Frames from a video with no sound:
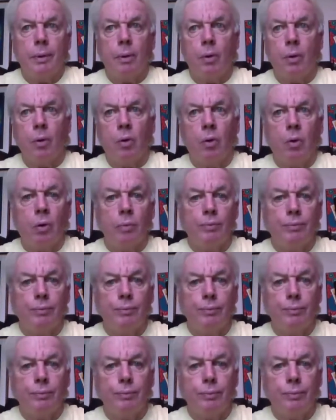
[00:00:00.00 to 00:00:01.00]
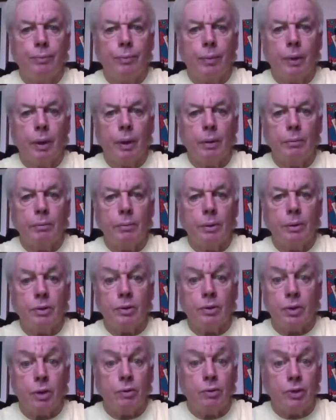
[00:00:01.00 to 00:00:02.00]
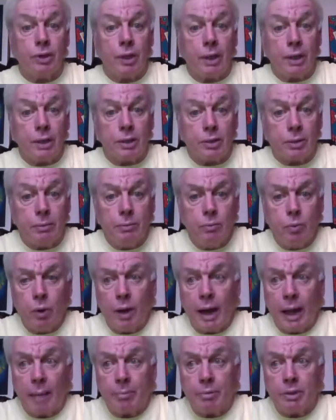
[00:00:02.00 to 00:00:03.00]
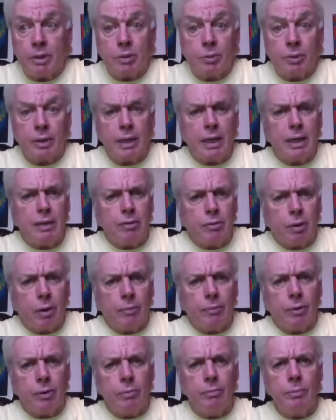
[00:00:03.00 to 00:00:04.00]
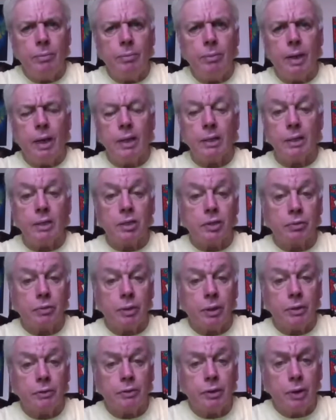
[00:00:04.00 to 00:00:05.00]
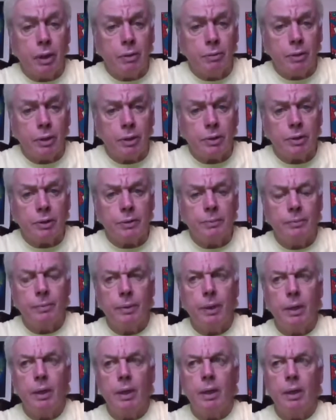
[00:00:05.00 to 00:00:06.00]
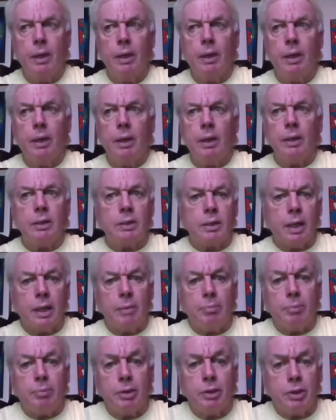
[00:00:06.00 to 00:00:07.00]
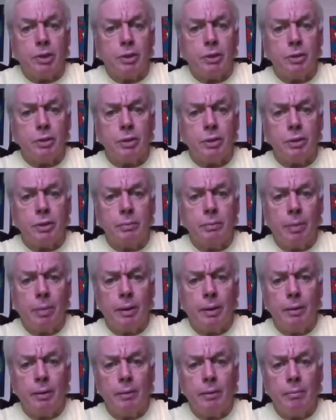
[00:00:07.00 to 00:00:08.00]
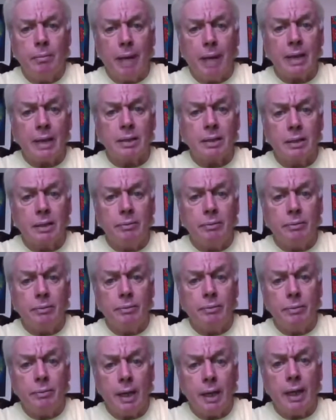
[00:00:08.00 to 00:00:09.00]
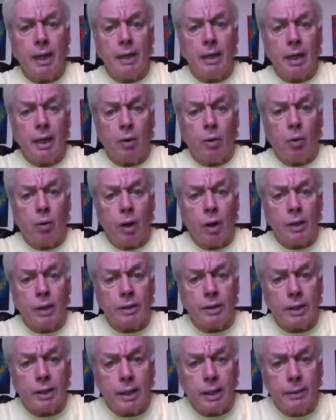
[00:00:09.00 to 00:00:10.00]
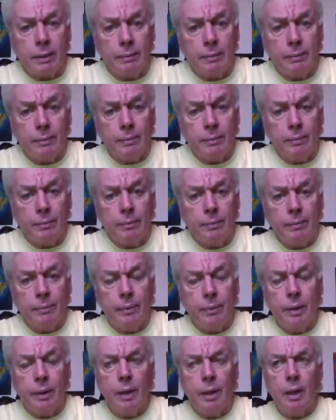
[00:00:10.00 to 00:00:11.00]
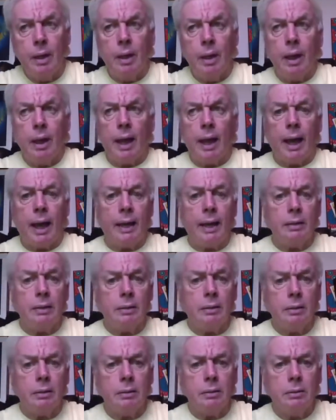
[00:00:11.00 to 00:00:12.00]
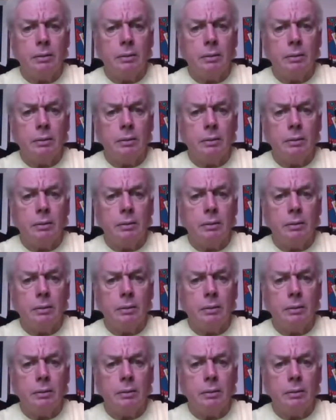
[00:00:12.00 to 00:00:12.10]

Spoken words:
or socialism, what happens with either of them, as history has shown us, is they produce massive inequality and